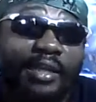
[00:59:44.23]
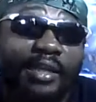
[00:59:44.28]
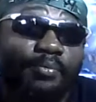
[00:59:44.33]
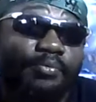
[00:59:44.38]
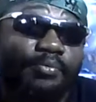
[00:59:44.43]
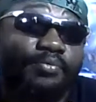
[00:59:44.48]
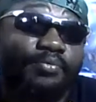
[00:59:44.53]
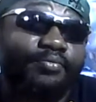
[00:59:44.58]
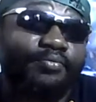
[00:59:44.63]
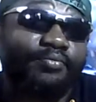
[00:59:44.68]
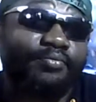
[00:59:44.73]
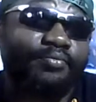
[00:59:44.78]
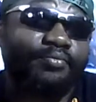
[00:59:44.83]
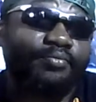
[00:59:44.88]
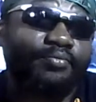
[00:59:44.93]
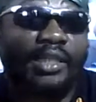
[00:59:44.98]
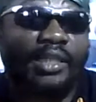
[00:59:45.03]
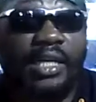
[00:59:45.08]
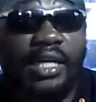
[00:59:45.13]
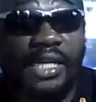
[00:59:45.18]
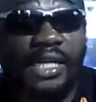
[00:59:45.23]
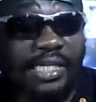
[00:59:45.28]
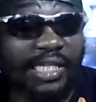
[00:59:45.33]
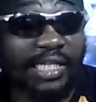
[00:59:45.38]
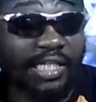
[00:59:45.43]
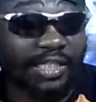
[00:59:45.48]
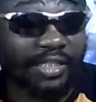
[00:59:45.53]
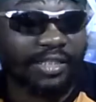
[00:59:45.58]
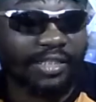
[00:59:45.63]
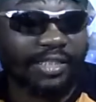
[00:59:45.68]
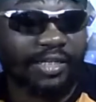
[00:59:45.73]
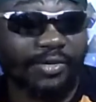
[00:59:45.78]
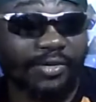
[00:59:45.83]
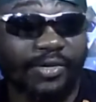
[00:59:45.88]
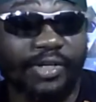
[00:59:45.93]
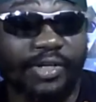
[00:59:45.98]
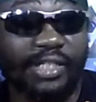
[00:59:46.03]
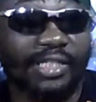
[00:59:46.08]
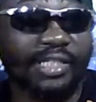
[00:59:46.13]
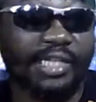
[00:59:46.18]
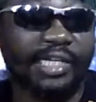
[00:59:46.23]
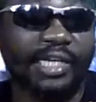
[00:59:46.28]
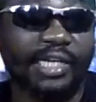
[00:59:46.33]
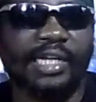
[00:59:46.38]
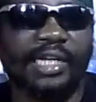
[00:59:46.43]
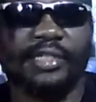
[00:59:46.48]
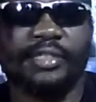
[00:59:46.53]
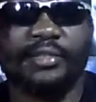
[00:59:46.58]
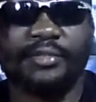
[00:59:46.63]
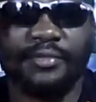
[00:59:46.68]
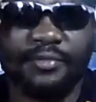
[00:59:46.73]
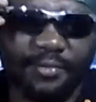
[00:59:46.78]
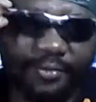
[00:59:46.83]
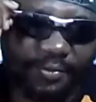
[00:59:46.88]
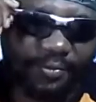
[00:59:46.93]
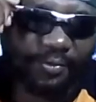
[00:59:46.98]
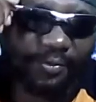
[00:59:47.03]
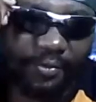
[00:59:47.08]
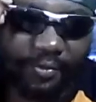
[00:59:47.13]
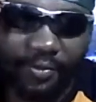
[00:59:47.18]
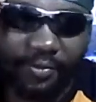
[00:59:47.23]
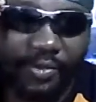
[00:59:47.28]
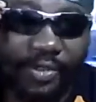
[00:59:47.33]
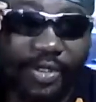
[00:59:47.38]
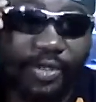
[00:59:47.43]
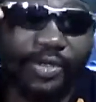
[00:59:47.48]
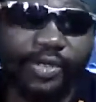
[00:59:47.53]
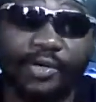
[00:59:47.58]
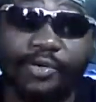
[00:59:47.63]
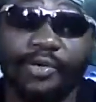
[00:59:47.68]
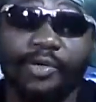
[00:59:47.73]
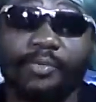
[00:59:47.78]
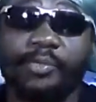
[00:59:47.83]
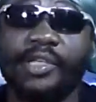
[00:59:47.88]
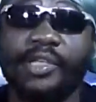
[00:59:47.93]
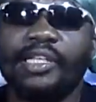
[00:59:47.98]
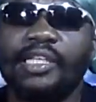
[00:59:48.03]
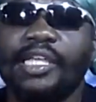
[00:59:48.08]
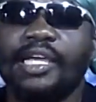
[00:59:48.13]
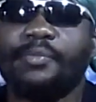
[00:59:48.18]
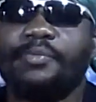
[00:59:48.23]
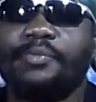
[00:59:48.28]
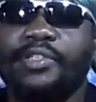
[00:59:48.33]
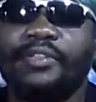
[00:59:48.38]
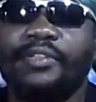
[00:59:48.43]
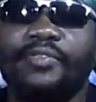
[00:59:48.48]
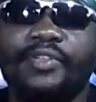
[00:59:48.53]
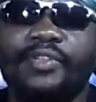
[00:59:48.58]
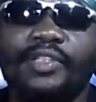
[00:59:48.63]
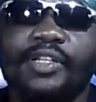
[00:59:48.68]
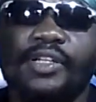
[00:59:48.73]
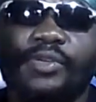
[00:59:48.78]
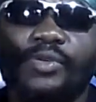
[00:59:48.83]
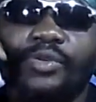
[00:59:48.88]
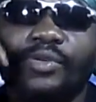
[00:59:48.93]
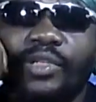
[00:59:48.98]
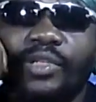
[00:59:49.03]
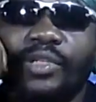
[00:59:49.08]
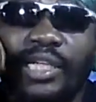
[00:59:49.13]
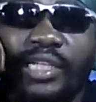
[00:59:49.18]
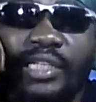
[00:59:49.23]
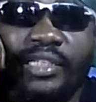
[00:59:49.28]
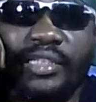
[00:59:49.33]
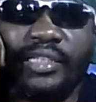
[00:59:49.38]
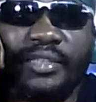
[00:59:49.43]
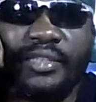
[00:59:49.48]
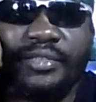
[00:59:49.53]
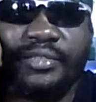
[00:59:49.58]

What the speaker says: that at least they were in the land. So they were being captive in their own land.